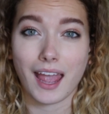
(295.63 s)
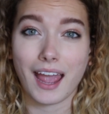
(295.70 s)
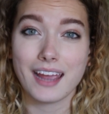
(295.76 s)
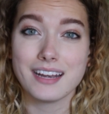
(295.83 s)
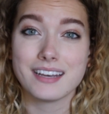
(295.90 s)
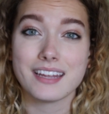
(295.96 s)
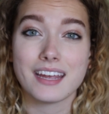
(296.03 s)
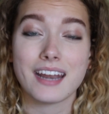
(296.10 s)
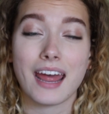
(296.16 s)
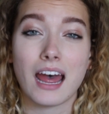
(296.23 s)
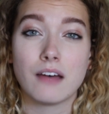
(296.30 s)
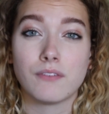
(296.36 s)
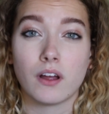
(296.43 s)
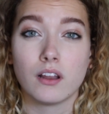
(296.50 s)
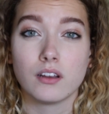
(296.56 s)
I did
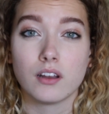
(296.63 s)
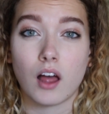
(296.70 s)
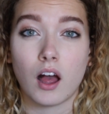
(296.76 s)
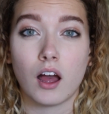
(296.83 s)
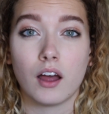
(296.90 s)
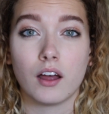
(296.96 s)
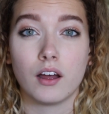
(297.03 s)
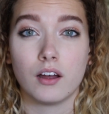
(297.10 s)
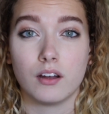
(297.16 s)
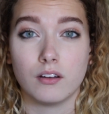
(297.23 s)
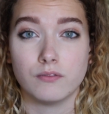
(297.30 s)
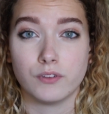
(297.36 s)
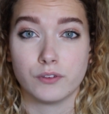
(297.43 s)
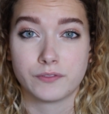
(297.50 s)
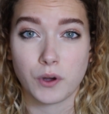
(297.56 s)
have a lot
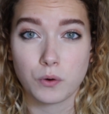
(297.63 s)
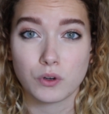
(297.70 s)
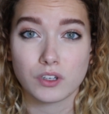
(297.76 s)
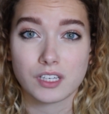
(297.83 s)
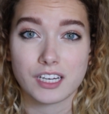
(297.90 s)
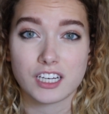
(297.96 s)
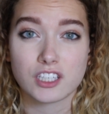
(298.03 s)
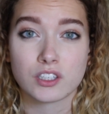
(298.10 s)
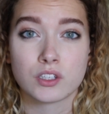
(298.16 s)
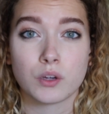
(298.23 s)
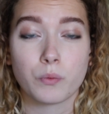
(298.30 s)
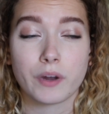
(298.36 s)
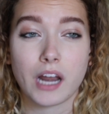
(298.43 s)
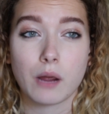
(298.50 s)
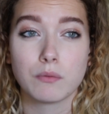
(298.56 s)
of vocal tics
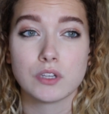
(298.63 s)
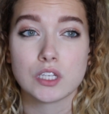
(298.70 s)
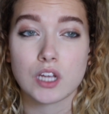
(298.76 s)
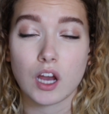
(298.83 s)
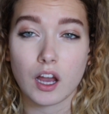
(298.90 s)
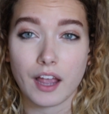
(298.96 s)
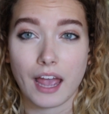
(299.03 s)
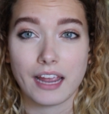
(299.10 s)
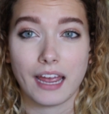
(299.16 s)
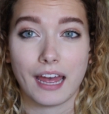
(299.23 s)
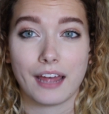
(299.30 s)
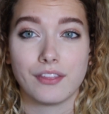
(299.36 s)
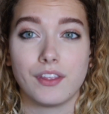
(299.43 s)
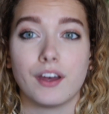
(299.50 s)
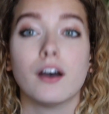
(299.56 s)
when I was young. I
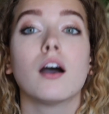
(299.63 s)
had